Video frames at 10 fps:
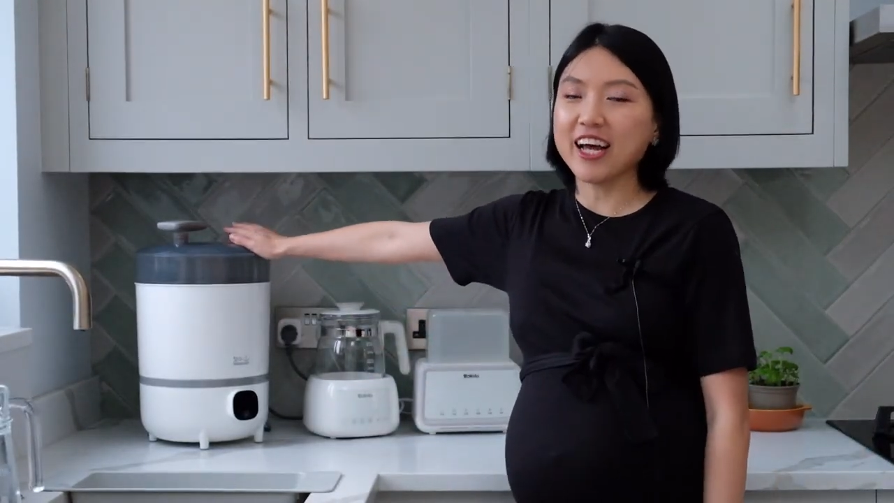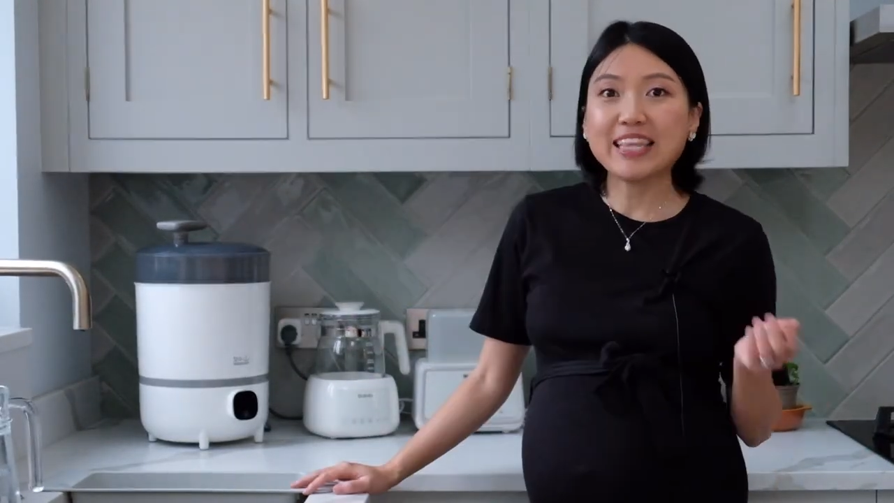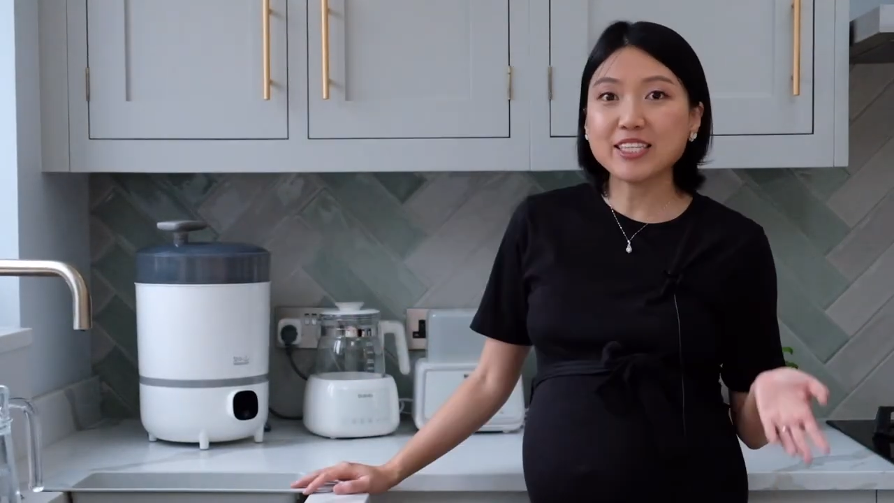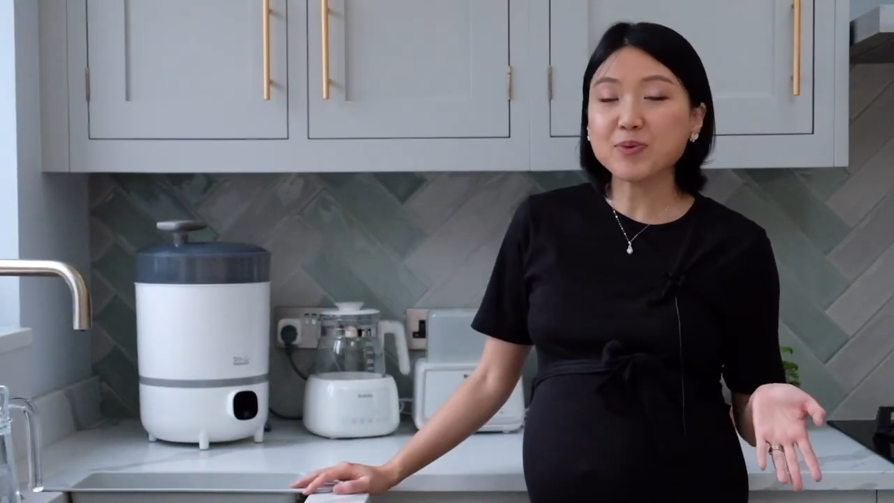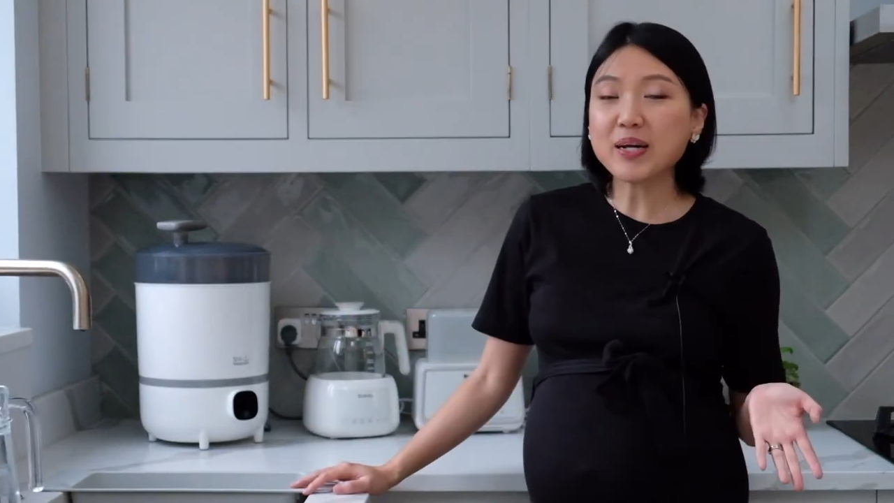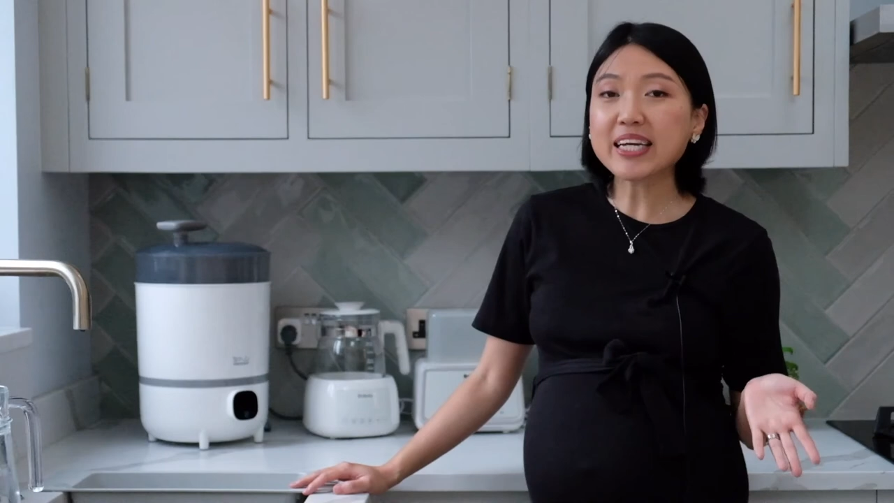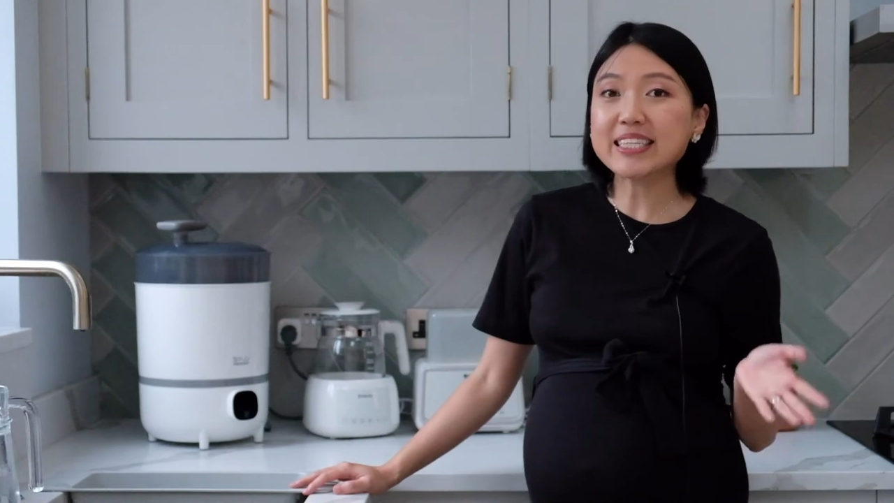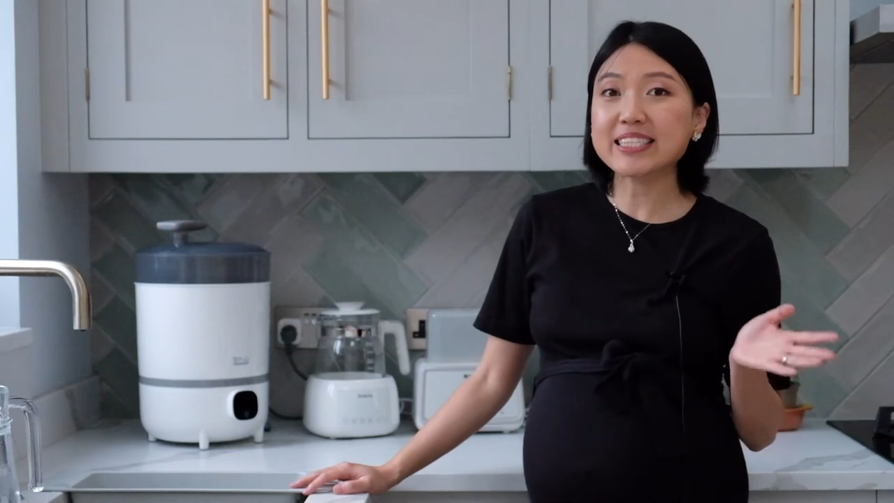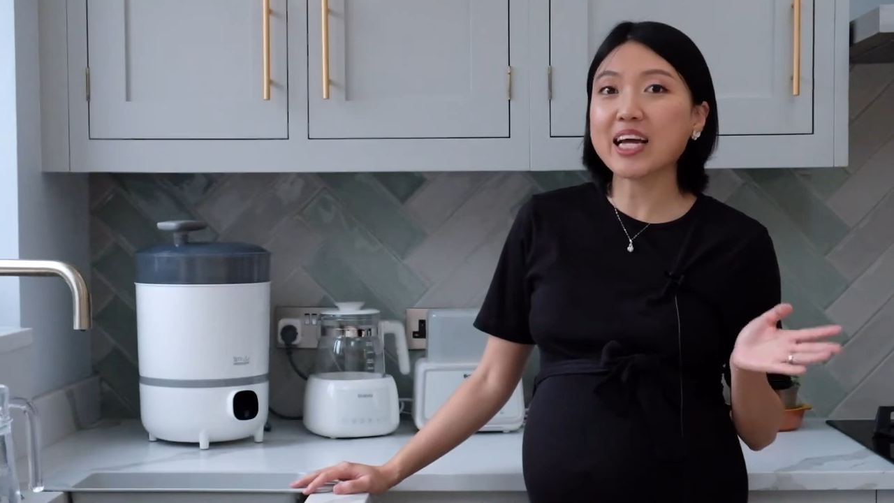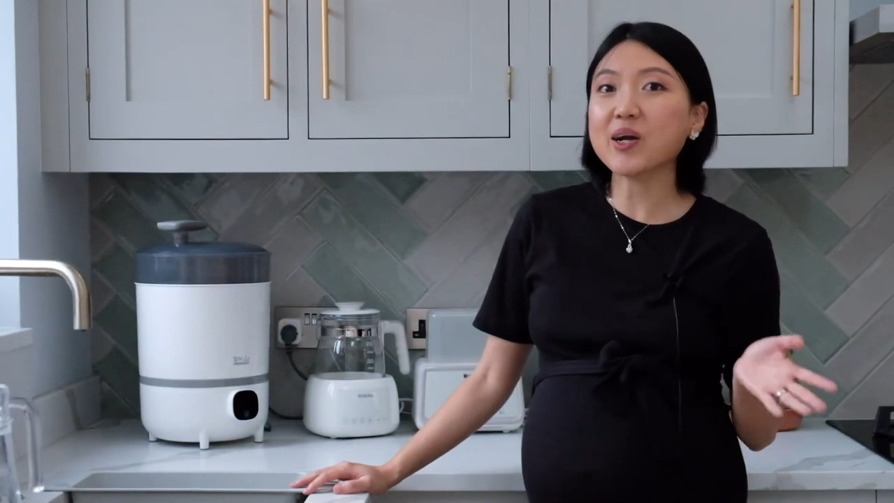This one can
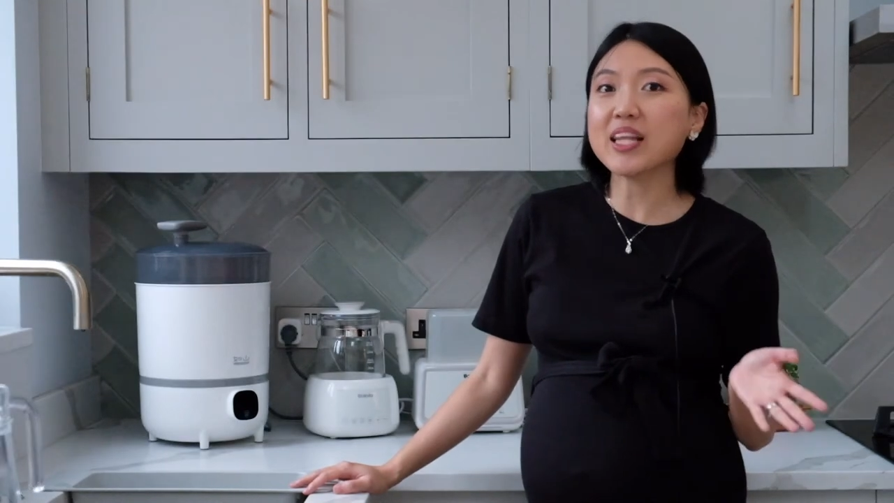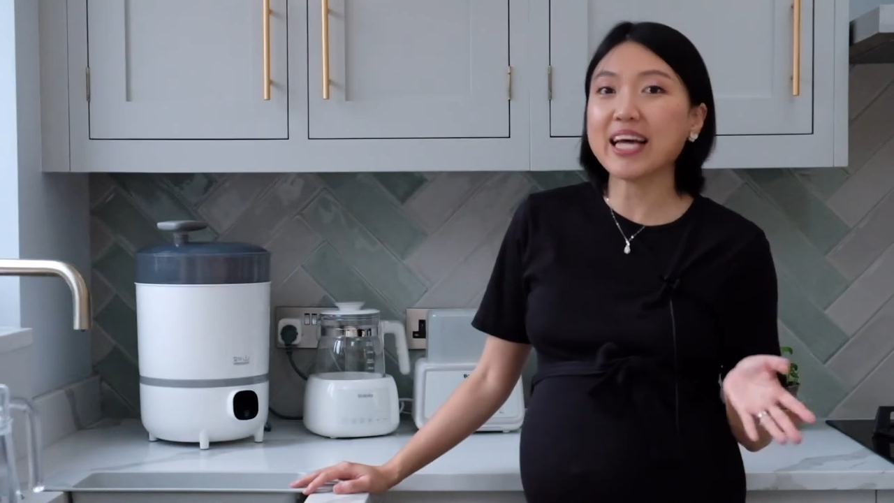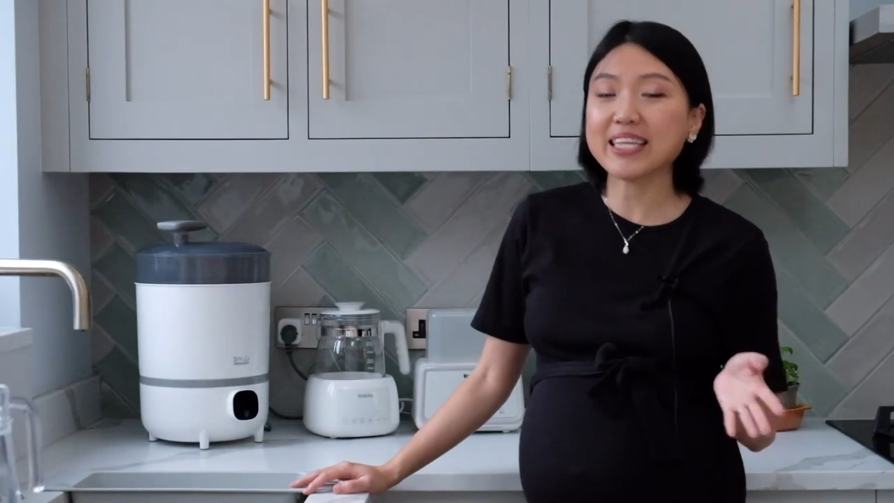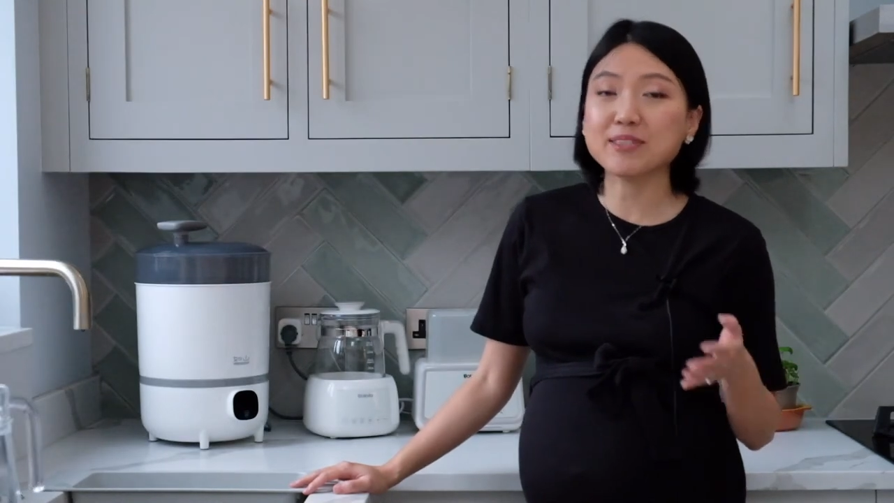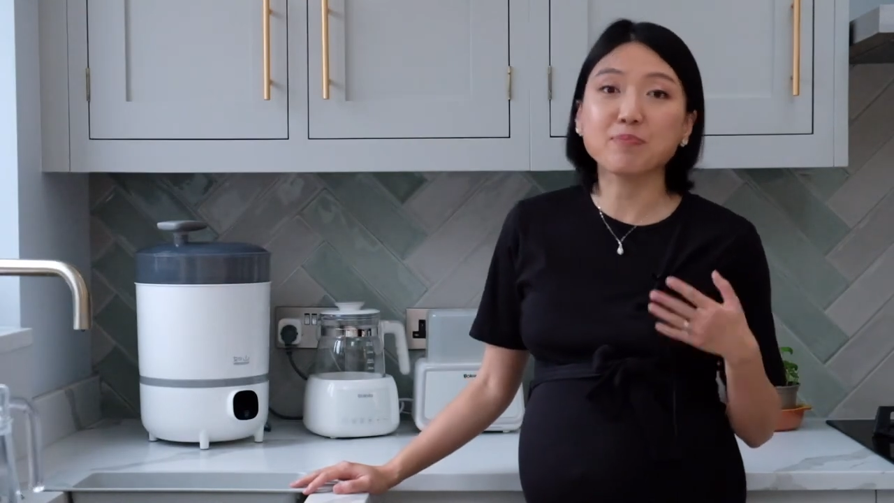sterilize